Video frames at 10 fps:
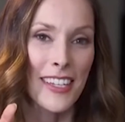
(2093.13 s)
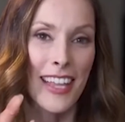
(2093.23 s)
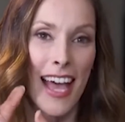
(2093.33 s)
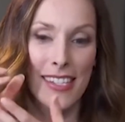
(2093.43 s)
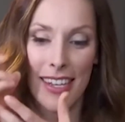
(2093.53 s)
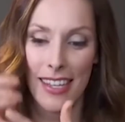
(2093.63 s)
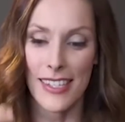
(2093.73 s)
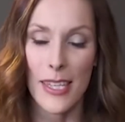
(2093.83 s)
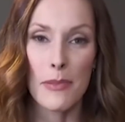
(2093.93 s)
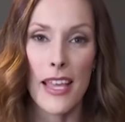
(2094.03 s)
on the glass and
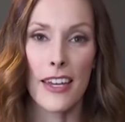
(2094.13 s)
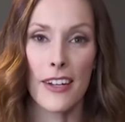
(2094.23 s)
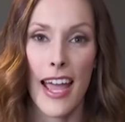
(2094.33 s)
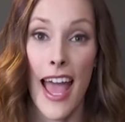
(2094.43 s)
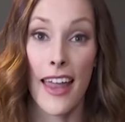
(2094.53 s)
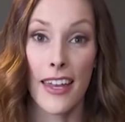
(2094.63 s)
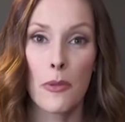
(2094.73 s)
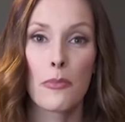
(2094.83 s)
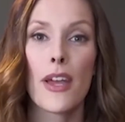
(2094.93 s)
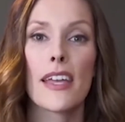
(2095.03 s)
it slips out of your hand
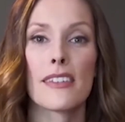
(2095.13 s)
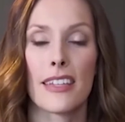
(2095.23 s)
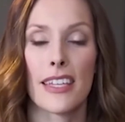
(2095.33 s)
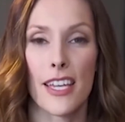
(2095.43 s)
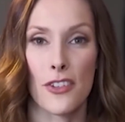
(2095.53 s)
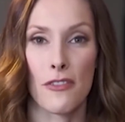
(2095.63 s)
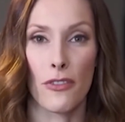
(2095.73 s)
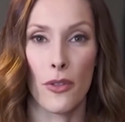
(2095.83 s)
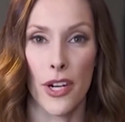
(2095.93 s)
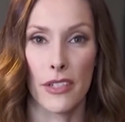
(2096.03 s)
and it breaks on the kitchen
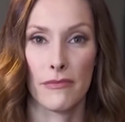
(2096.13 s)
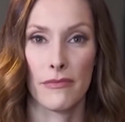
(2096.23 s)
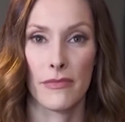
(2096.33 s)
floor.